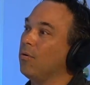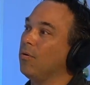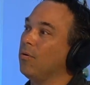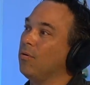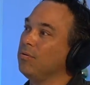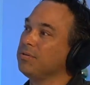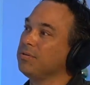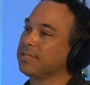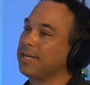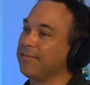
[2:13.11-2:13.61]

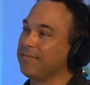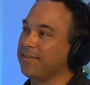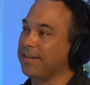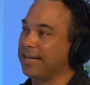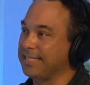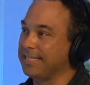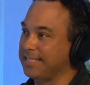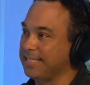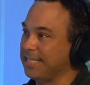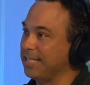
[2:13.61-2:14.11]
Whose life can
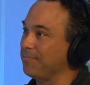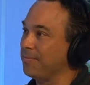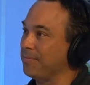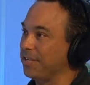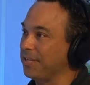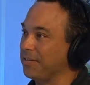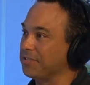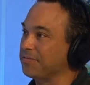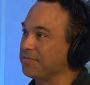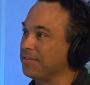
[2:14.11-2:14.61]
I see that
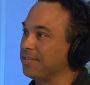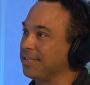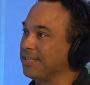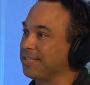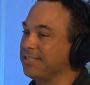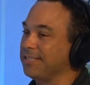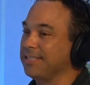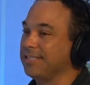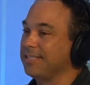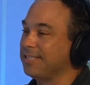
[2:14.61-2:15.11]
being useful
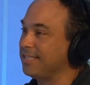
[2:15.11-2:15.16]
in?